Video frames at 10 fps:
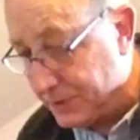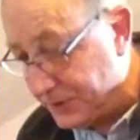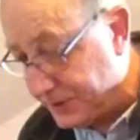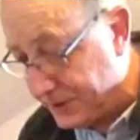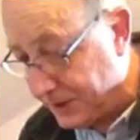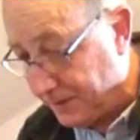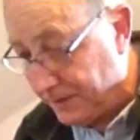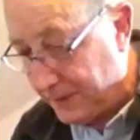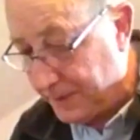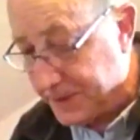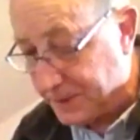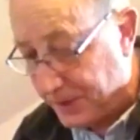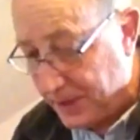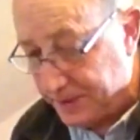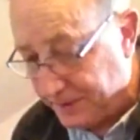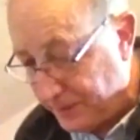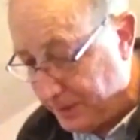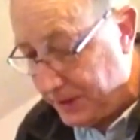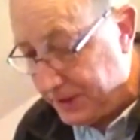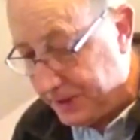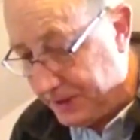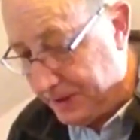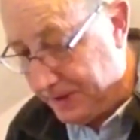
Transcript: just flip this one out for a minute.